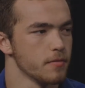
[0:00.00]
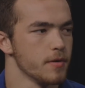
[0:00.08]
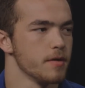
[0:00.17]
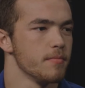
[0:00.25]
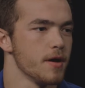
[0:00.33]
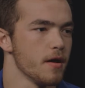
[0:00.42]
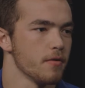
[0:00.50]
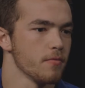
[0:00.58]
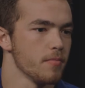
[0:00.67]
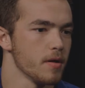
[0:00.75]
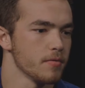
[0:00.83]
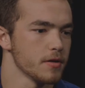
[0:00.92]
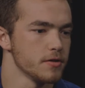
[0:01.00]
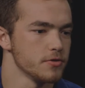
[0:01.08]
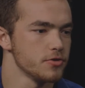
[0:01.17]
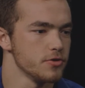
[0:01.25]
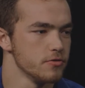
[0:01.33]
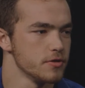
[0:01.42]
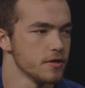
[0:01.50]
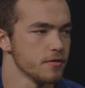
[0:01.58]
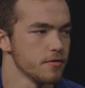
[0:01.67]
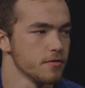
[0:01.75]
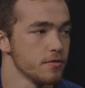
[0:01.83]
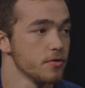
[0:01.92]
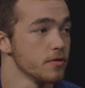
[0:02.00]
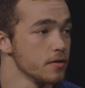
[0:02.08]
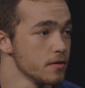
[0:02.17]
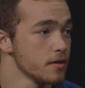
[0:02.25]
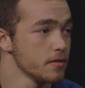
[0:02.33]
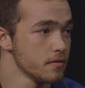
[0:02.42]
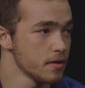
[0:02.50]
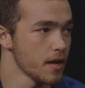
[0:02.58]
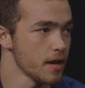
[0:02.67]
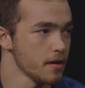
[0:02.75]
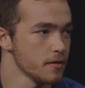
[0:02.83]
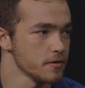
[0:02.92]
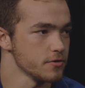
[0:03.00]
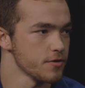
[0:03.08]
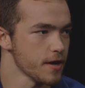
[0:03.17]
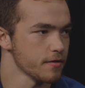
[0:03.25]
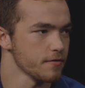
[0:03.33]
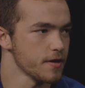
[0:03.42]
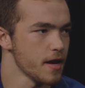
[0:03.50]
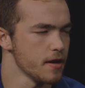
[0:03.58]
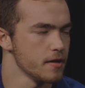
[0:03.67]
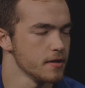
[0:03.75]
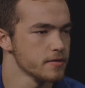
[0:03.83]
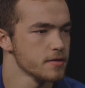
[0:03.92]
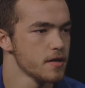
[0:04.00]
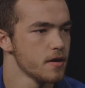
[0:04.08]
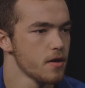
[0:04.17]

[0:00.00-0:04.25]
bit about Republicans choosing good candidates, attractive candidates.